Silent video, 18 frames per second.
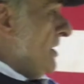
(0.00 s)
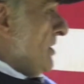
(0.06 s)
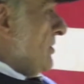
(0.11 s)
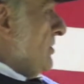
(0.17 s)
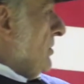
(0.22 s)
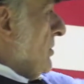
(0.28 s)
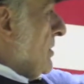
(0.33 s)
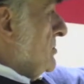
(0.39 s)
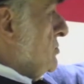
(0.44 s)

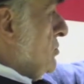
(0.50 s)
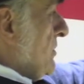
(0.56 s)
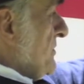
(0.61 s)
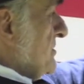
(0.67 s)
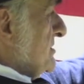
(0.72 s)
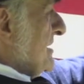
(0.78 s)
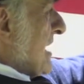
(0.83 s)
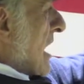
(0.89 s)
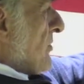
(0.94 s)
could look toward
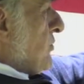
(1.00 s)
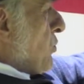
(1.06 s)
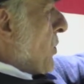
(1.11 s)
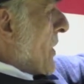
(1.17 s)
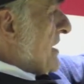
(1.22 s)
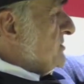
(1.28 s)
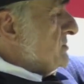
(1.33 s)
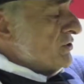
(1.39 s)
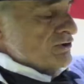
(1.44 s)
the
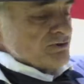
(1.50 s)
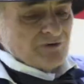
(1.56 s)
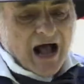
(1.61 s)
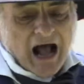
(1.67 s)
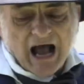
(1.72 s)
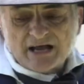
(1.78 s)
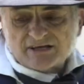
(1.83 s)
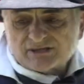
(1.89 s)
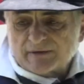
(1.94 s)
southwest
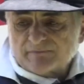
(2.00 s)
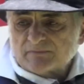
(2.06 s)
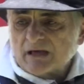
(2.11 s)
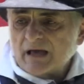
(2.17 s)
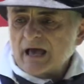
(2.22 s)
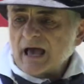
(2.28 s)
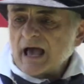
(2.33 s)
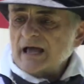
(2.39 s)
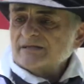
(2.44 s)
horizon
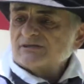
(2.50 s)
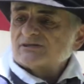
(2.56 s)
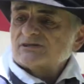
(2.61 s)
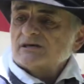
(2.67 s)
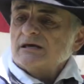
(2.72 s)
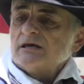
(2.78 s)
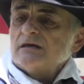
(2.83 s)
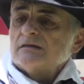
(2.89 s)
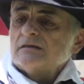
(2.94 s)
and
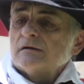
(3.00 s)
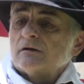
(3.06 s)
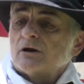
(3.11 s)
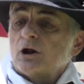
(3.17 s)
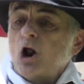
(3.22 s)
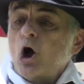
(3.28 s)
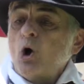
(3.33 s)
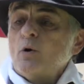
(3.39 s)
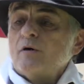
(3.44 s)
see the
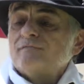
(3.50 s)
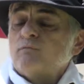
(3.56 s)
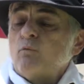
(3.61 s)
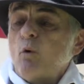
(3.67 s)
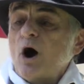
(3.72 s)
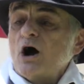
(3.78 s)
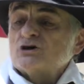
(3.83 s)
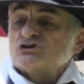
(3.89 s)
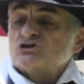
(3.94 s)
glow of
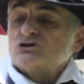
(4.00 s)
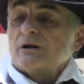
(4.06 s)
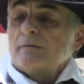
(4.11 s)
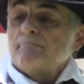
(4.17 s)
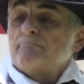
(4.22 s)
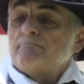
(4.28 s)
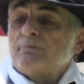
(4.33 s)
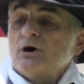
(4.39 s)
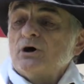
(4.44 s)

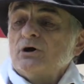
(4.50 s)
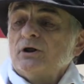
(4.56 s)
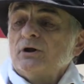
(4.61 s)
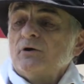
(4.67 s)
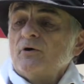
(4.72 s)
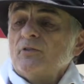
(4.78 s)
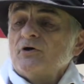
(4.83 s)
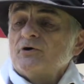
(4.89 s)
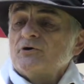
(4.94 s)
Washington burning
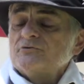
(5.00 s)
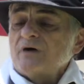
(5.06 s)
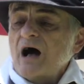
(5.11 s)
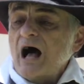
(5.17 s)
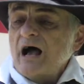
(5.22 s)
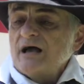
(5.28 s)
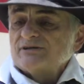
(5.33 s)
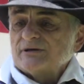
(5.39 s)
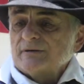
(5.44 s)
on the
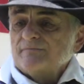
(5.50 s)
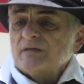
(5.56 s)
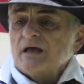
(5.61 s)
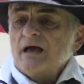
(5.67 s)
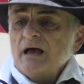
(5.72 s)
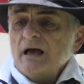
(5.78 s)
horizon.